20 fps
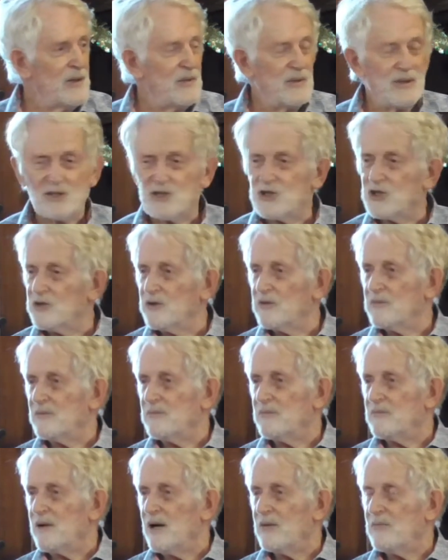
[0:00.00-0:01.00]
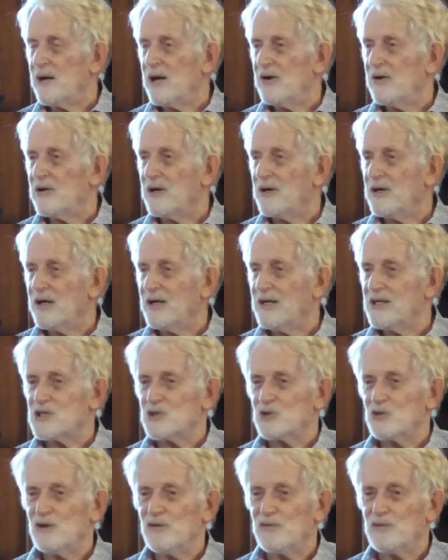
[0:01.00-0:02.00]
which Marion and I
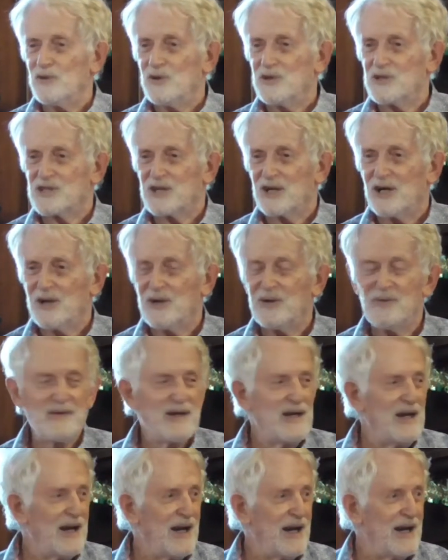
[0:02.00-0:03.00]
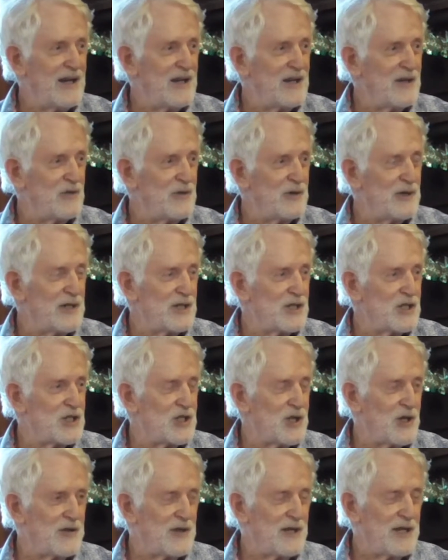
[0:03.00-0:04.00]
saw a few years ago in Greenwich
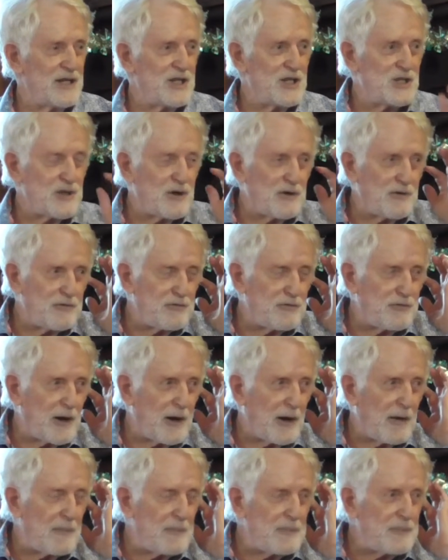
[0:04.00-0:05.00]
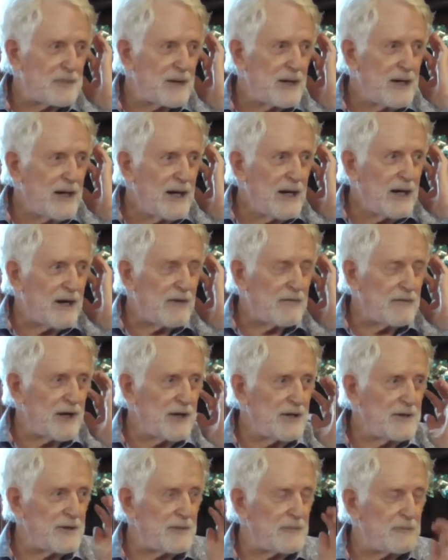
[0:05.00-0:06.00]
on the edge of
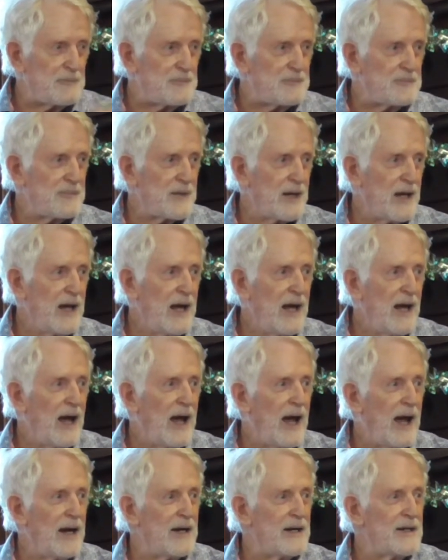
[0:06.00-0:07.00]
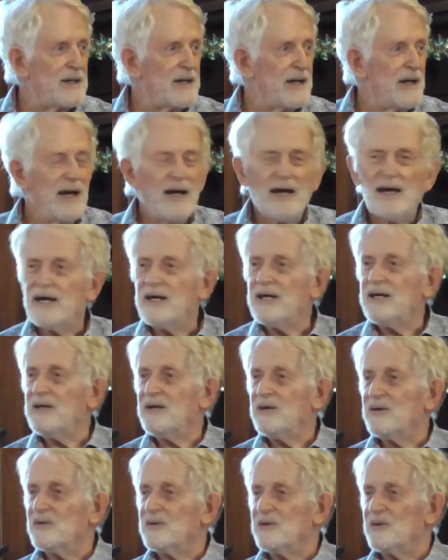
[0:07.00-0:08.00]
London. And
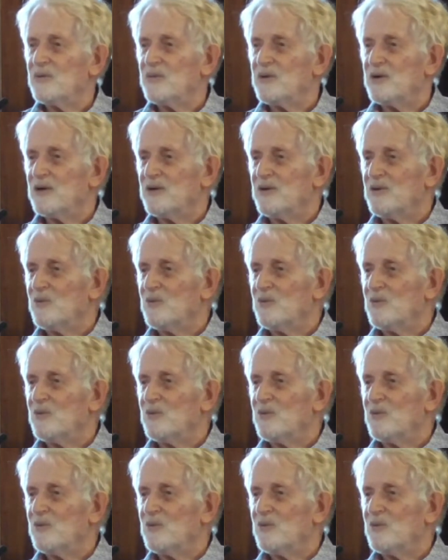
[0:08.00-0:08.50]
he did